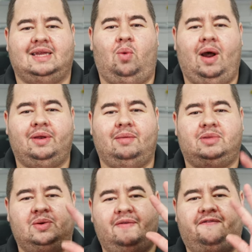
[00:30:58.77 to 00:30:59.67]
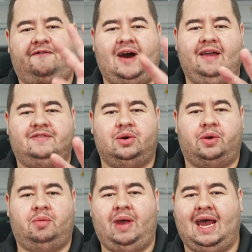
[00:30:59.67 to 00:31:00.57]
I wound up doing five
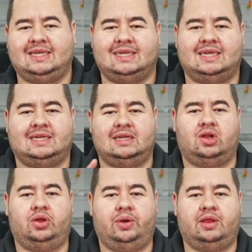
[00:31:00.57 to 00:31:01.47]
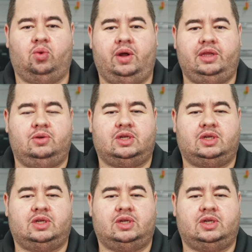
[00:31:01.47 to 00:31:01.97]
total passes, including the one you